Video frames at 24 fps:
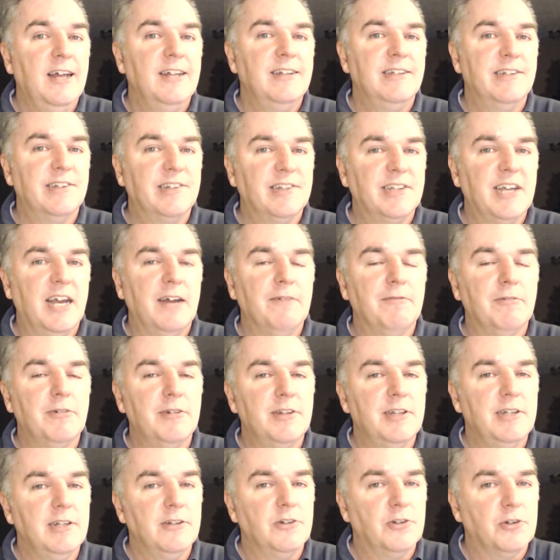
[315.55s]
discovered
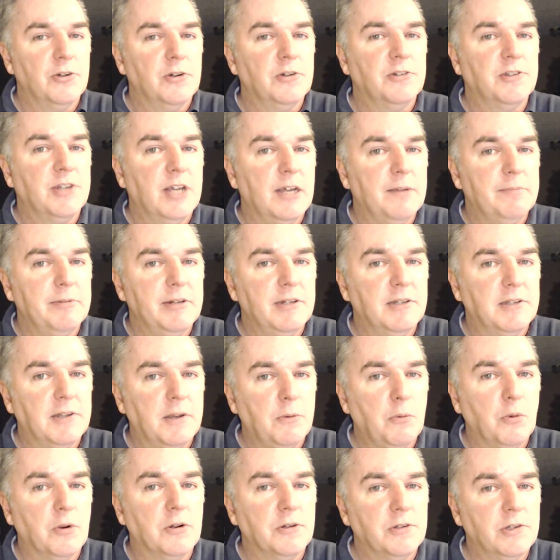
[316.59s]
the insurance companies, they
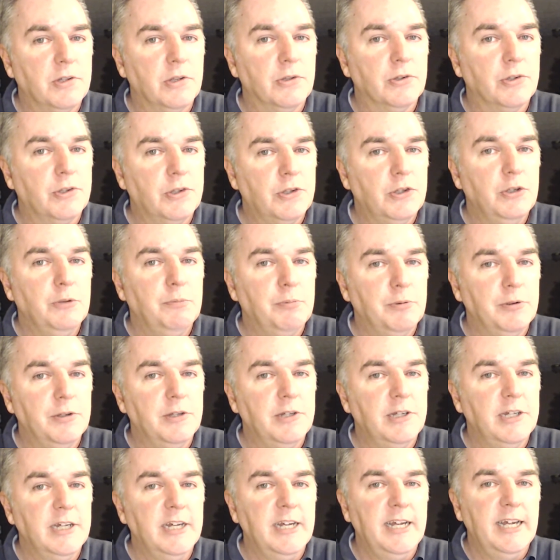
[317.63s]
weren't so
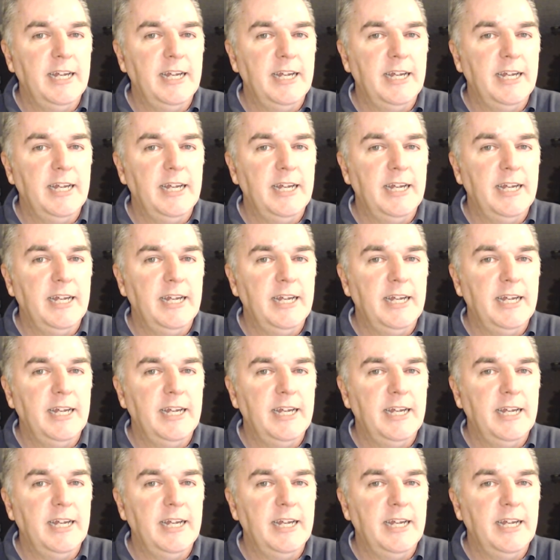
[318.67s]
stupid